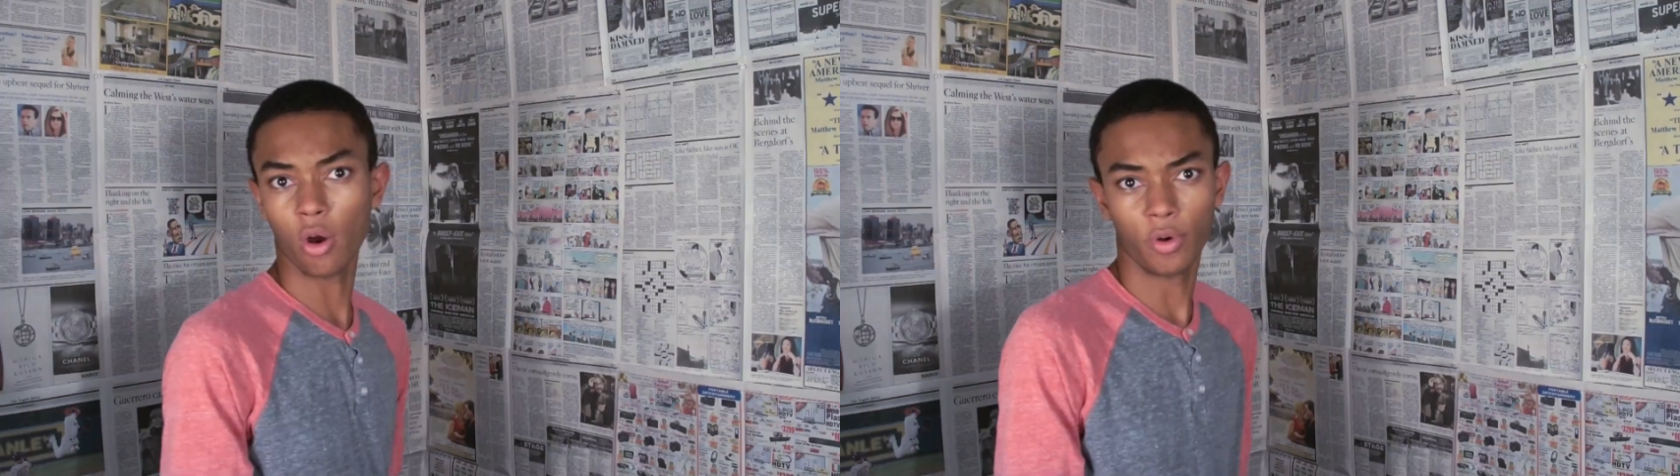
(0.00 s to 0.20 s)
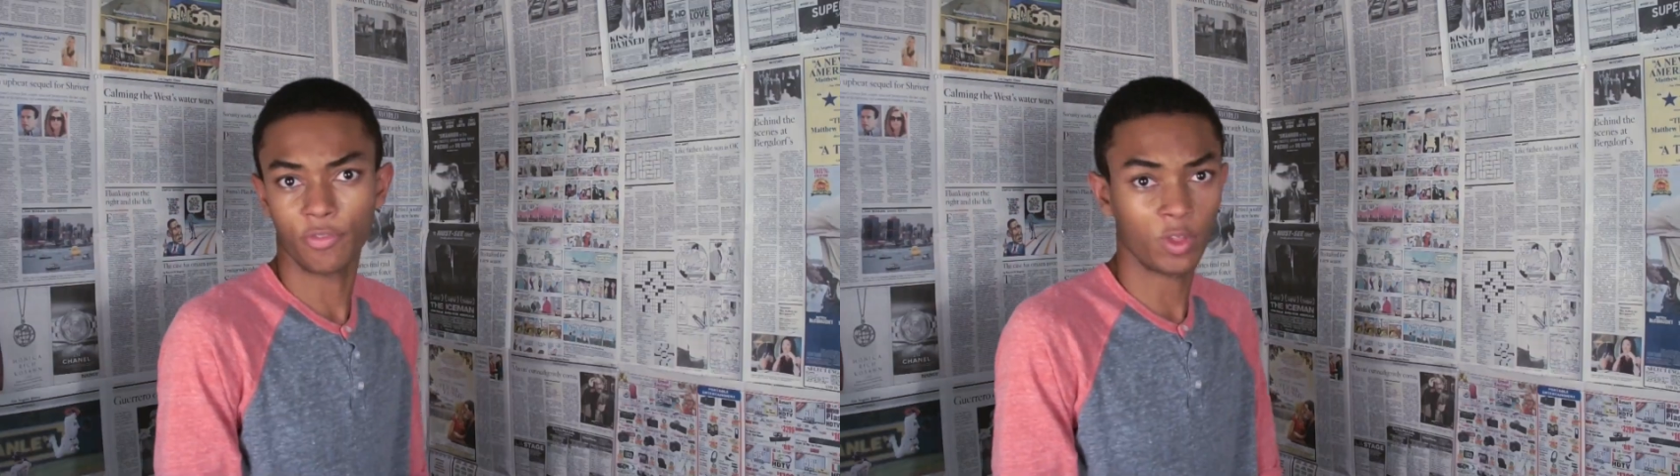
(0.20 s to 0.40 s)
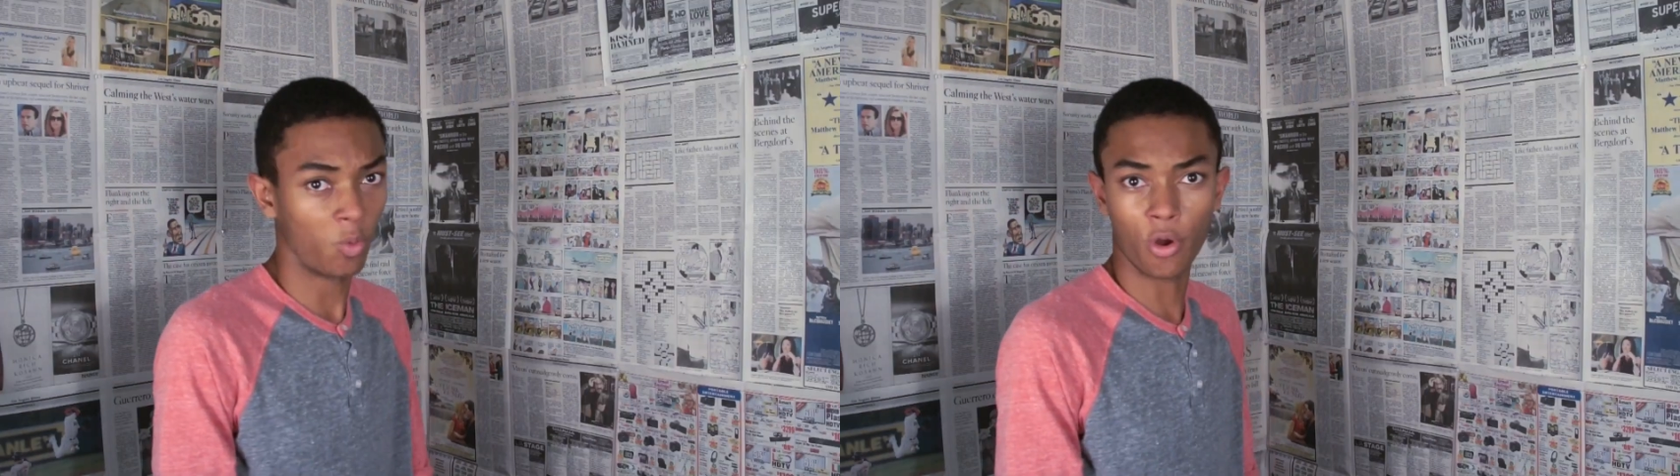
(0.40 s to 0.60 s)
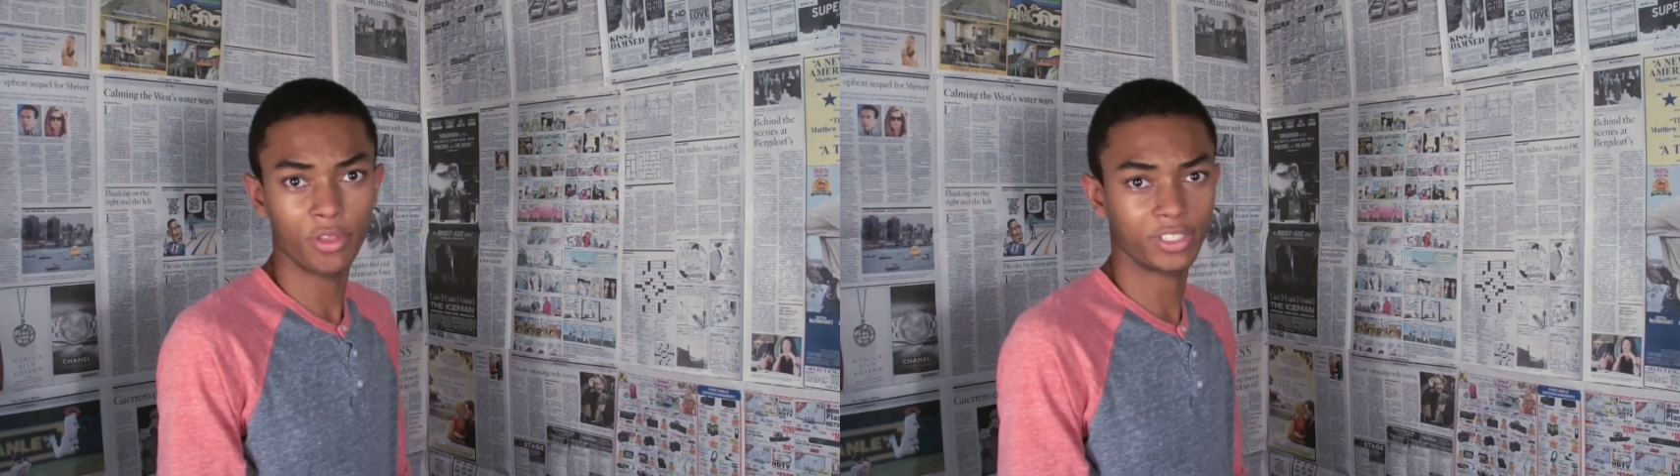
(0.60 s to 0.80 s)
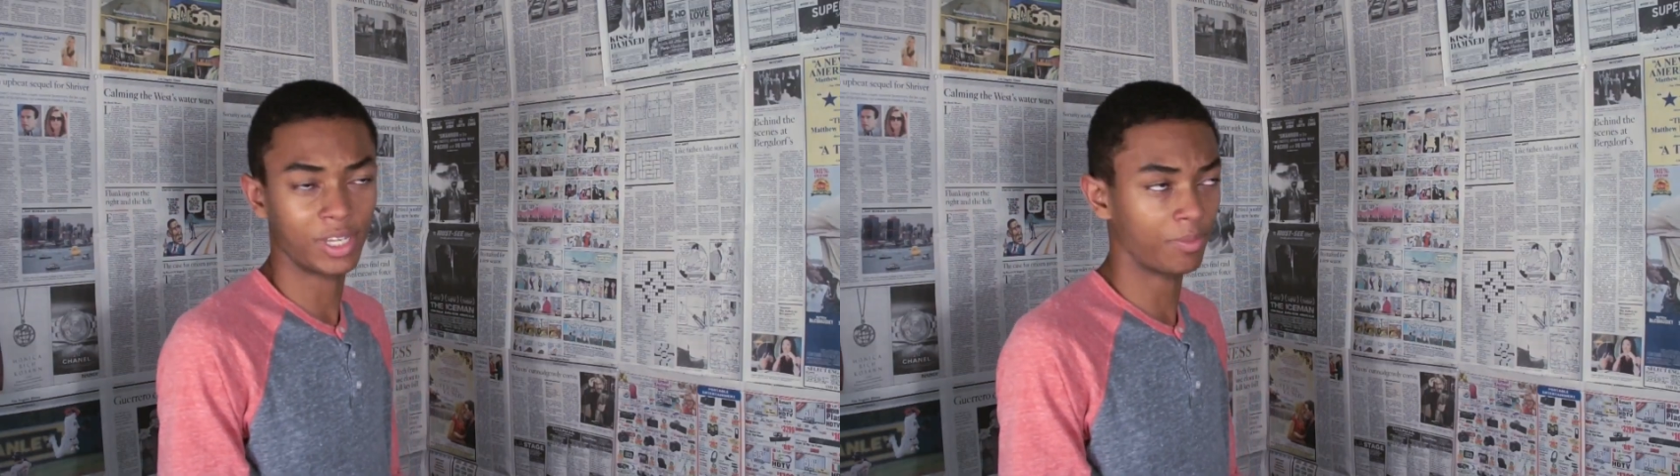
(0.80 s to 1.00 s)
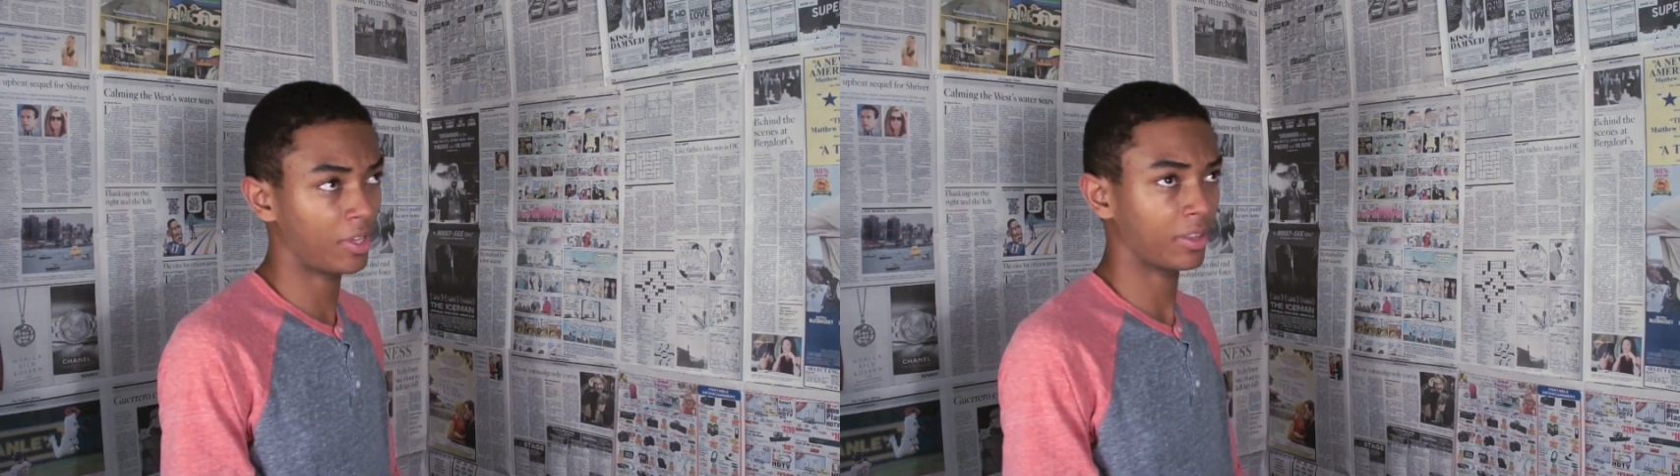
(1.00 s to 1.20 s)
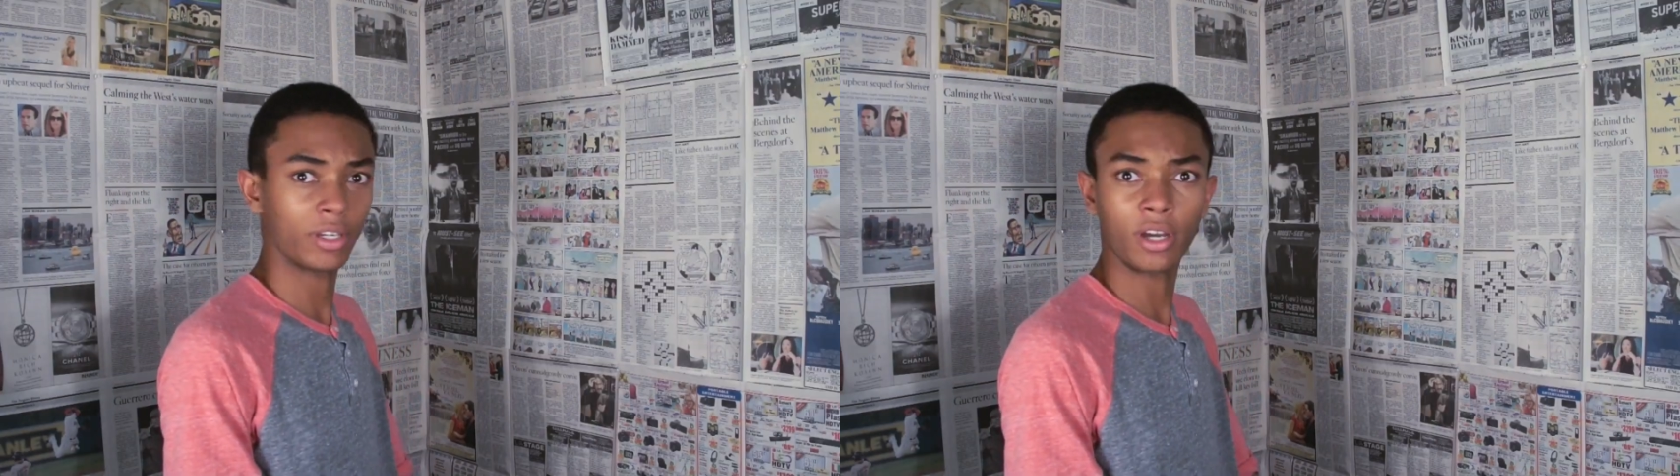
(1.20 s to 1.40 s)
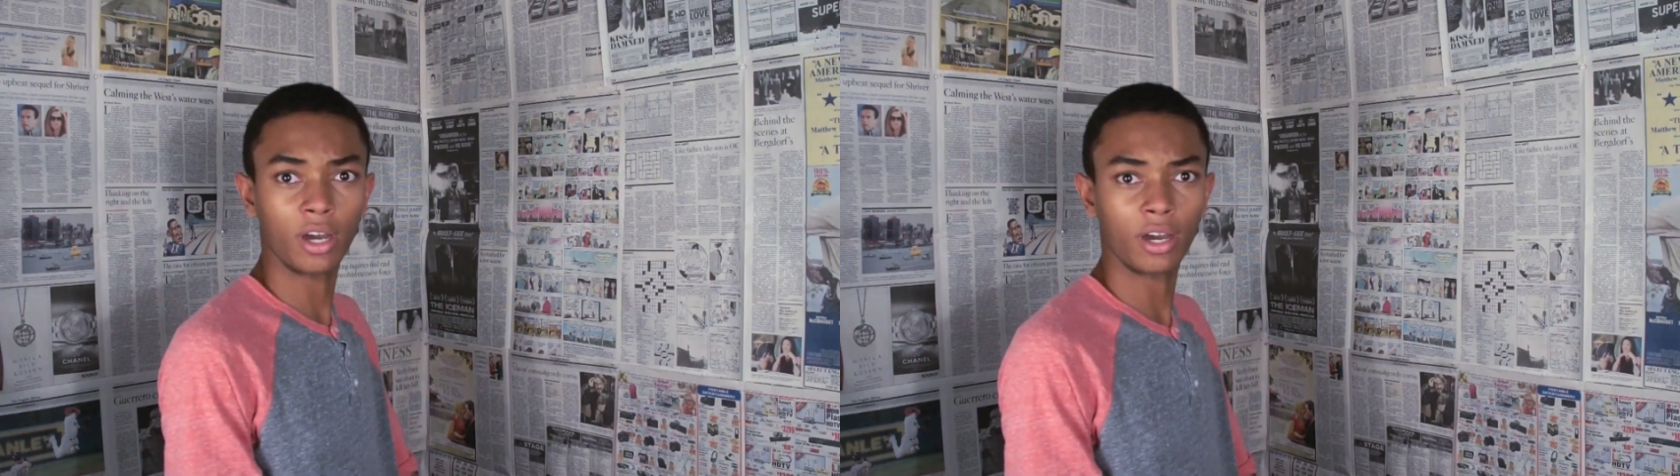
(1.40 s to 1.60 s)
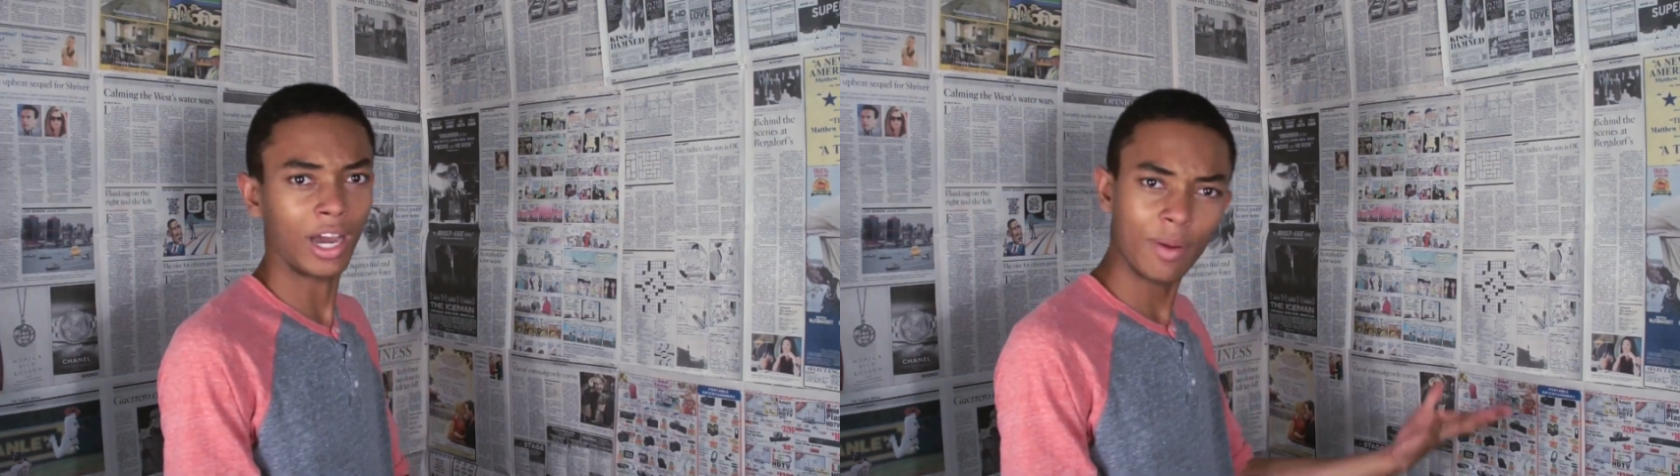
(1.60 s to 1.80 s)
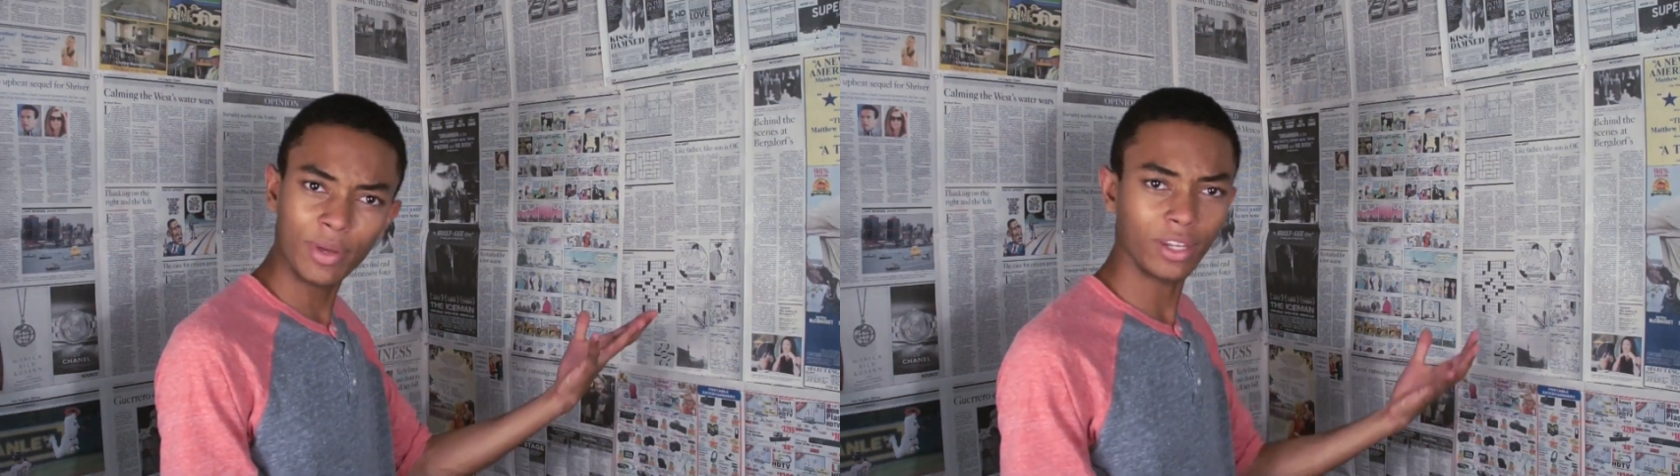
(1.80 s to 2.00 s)
Oh, and if they were the same thing, then, uh,
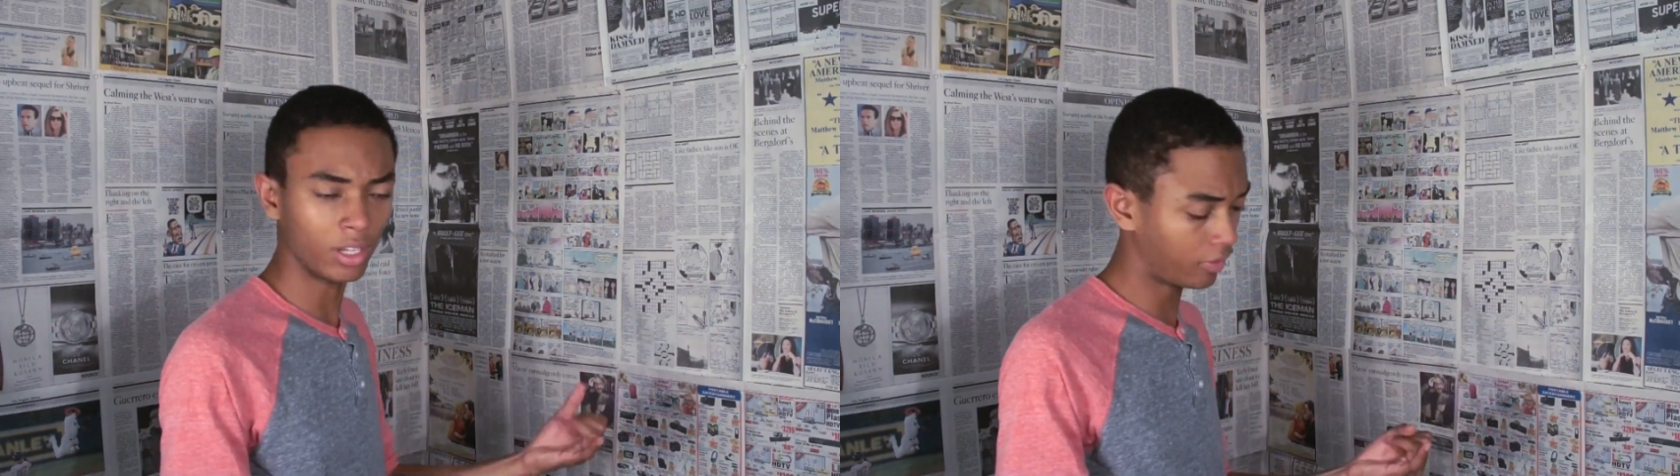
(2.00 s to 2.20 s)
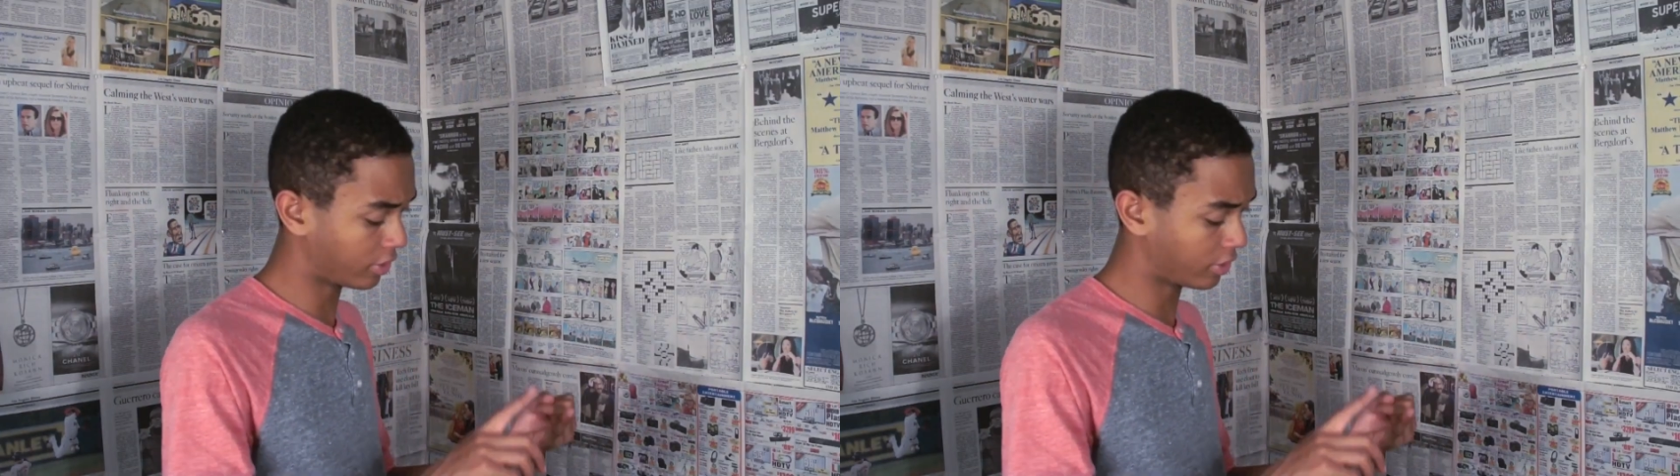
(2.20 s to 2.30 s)
I'd be in love